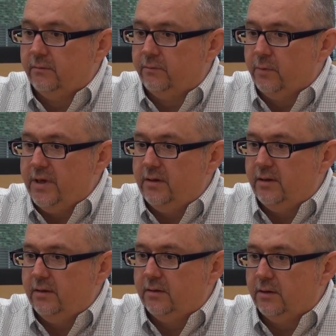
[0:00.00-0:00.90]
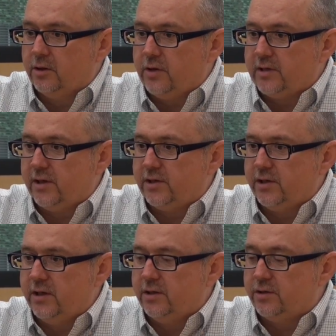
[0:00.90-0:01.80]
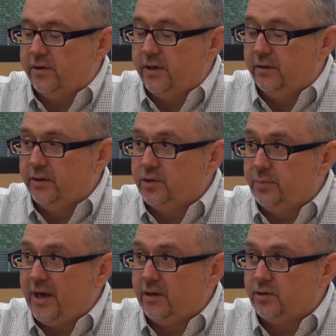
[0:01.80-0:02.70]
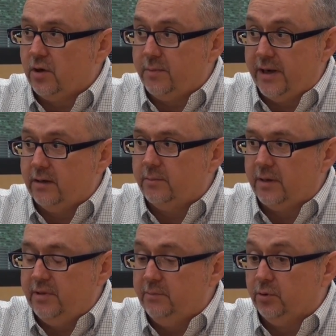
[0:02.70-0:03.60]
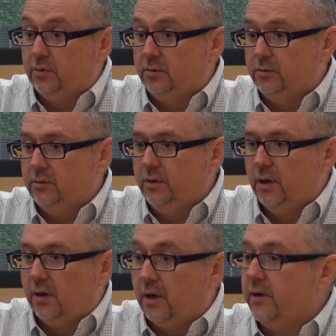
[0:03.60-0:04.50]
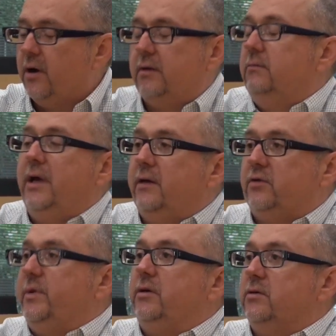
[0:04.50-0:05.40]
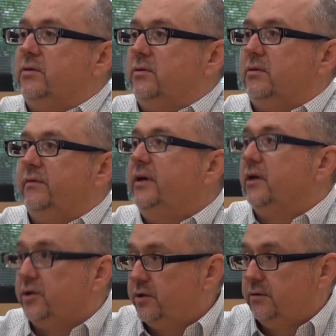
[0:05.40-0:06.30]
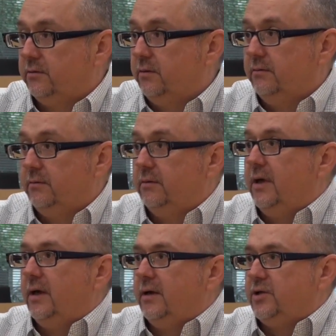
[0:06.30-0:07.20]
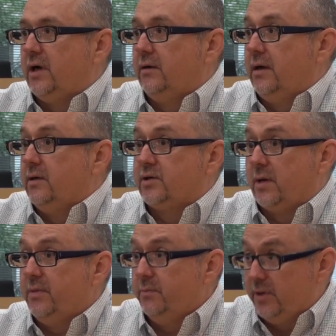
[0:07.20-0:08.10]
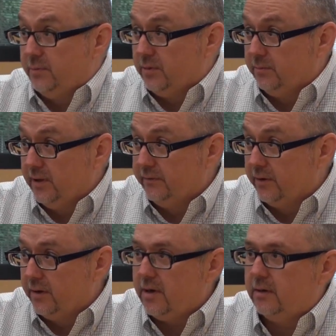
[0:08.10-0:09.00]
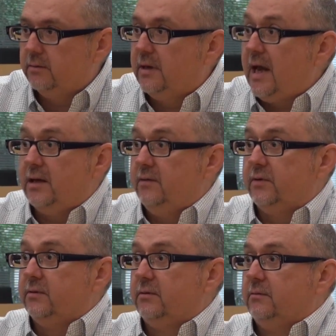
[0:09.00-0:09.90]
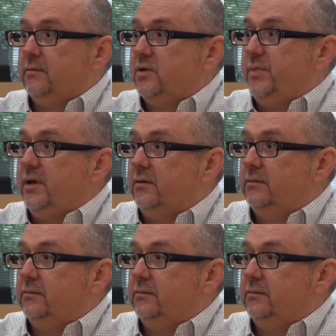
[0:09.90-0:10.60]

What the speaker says: For me, the translation industry here in Japan is dominated by people who are not native speakers of English. And some of them people, believe it or not, can't even speak